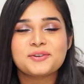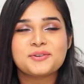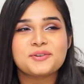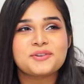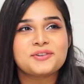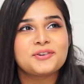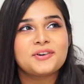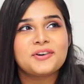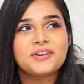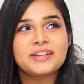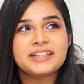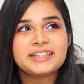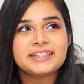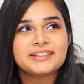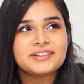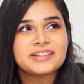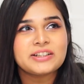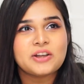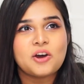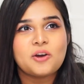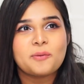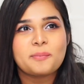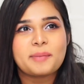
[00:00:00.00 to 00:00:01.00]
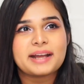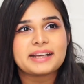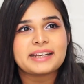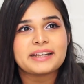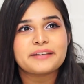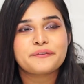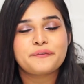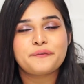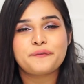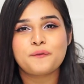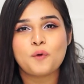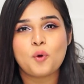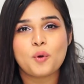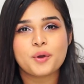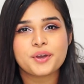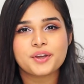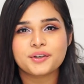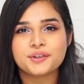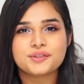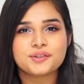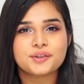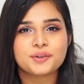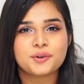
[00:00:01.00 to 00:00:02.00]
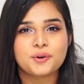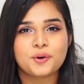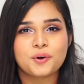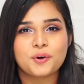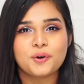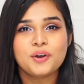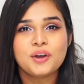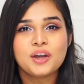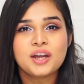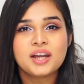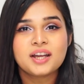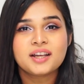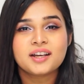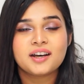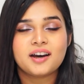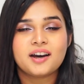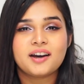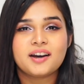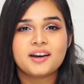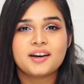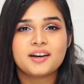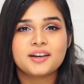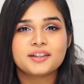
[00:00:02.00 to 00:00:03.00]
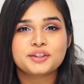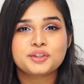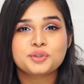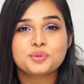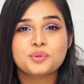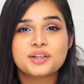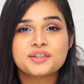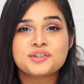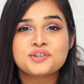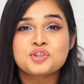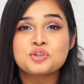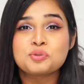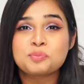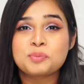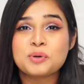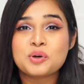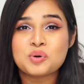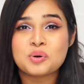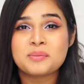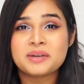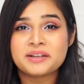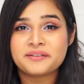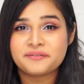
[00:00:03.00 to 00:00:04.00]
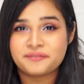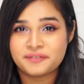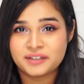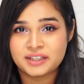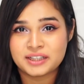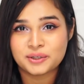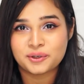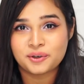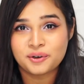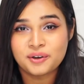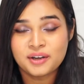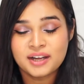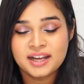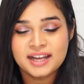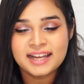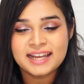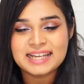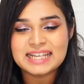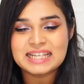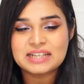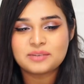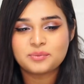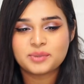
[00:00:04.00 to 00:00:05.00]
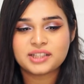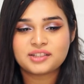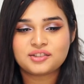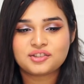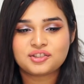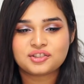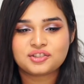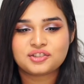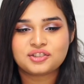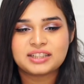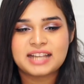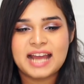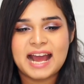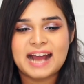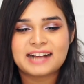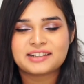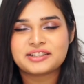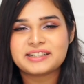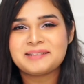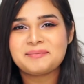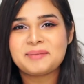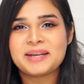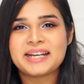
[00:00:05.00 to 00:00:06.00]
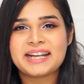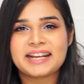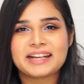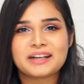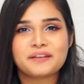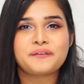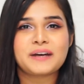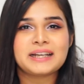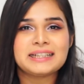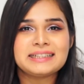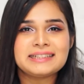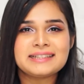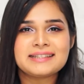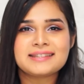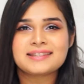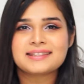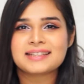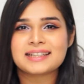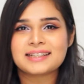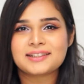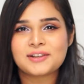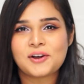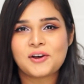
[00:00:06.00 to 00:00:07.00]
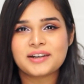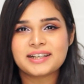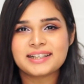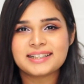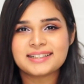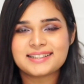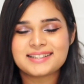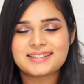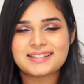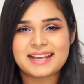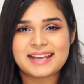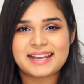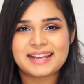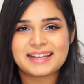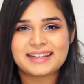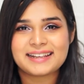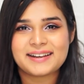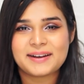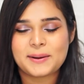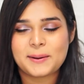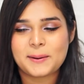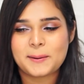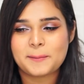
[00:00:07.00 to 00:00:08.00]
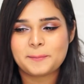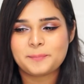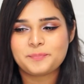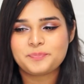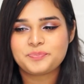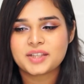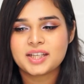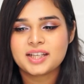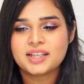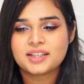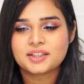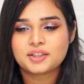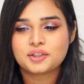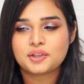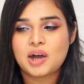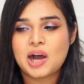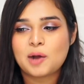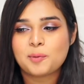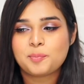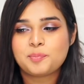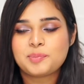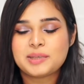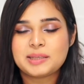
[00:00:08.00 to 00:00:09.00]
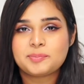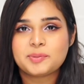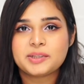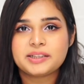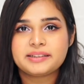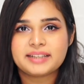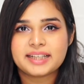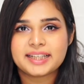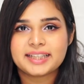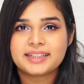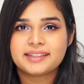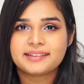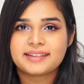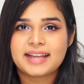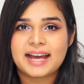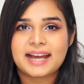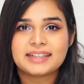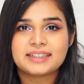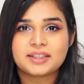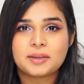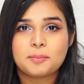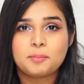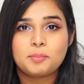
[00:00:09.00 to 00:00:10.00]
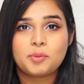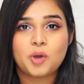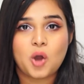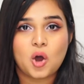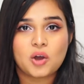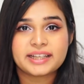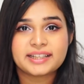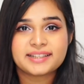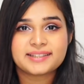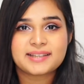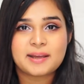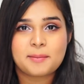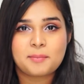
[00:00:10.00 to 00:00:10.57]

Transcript: really long back, like 4 years ago, through a Superwoman video, in which she actually made like a funny skit on it saying how people think that blocking